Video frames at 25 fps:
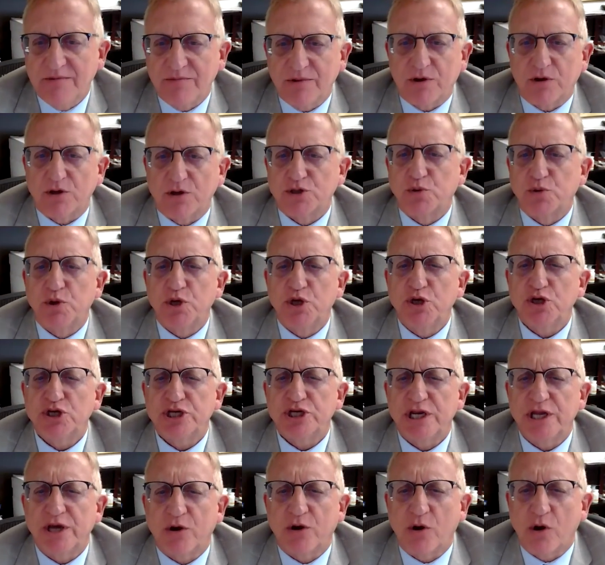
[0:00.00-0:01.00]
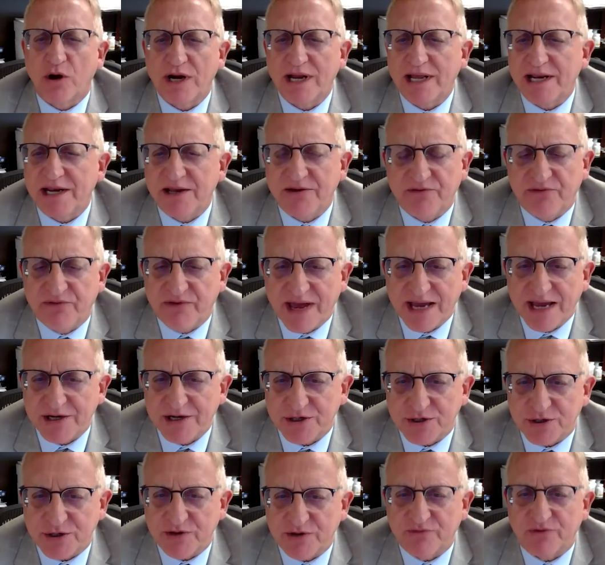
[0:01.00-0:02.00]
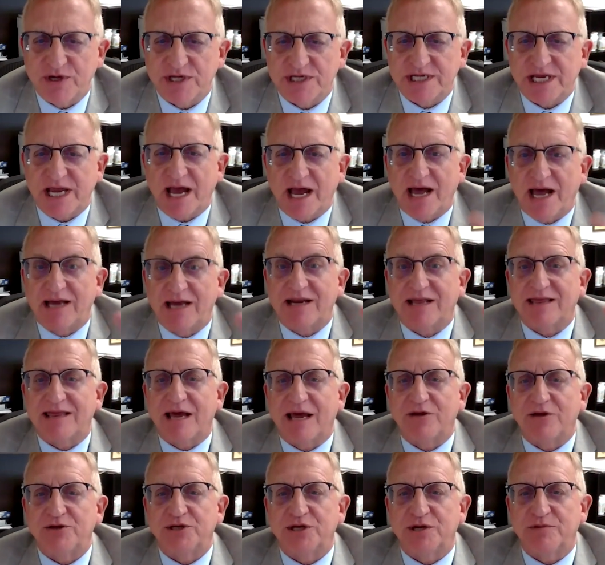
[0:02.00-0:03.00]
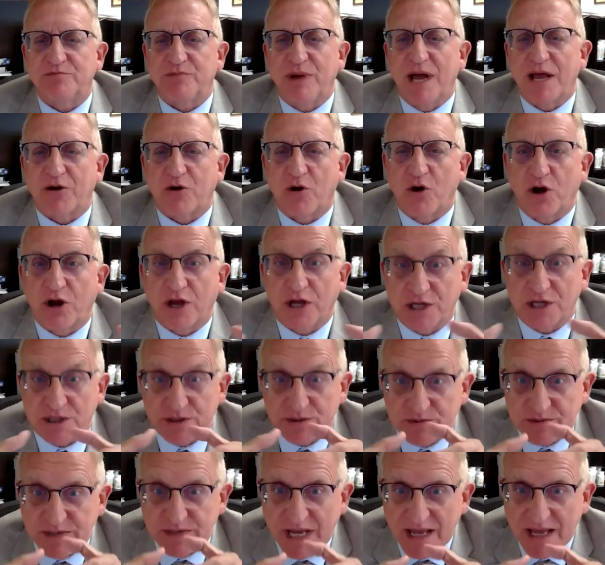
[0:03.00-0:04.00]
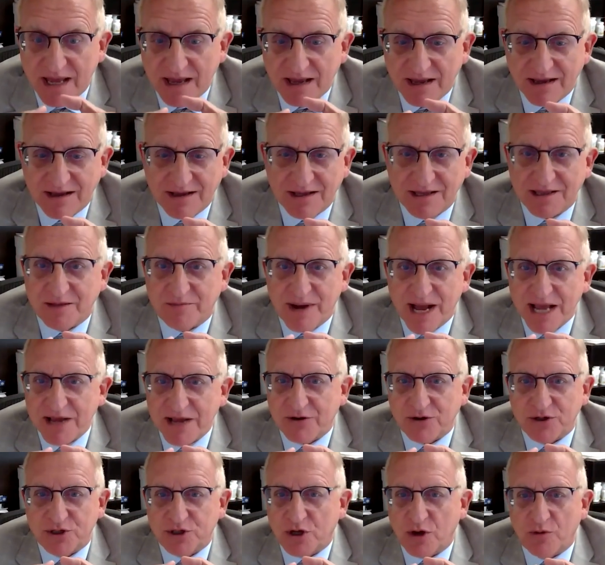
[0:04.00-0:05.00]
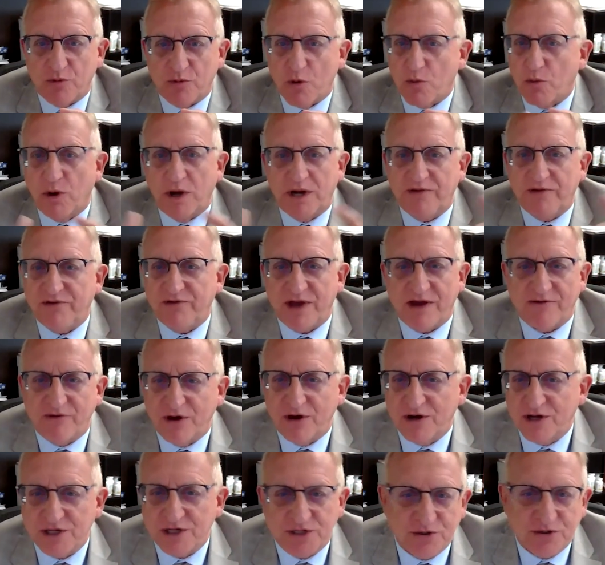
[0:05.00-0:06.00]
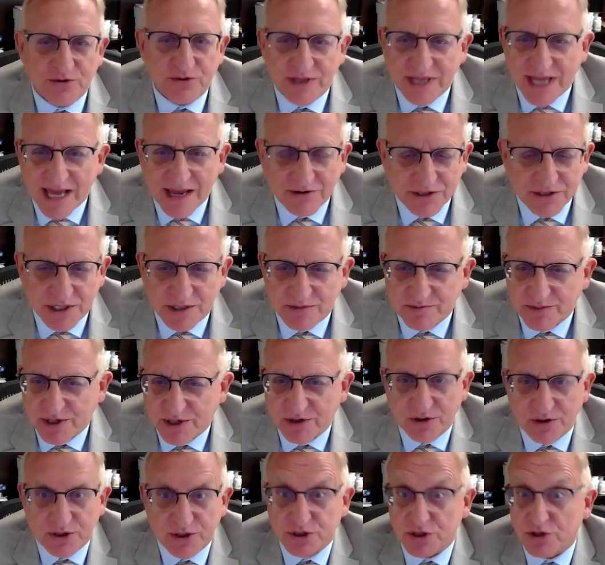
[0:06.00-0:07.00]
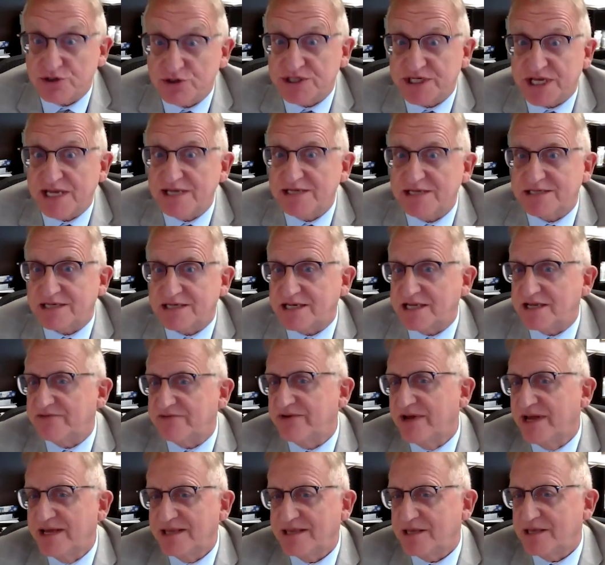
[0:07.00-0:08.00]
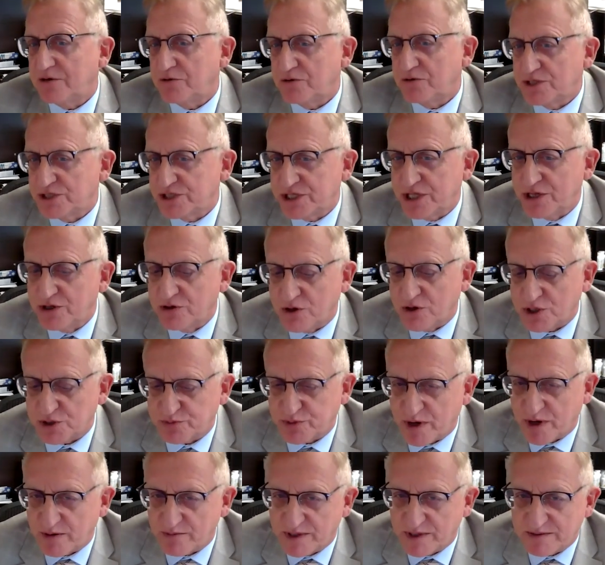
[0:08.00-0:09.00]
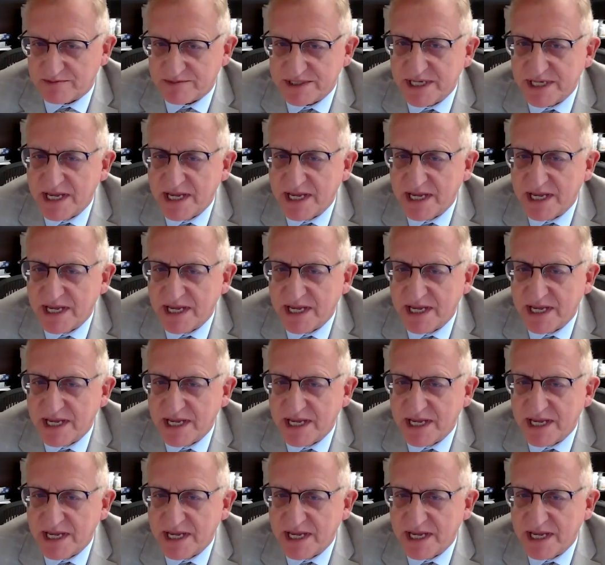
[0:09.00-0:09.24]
Because we usually call it infection if we see 100,000 microorganisms in the microscope. But what if you have only 2,000, but you're so sensitive, you will still cause problems.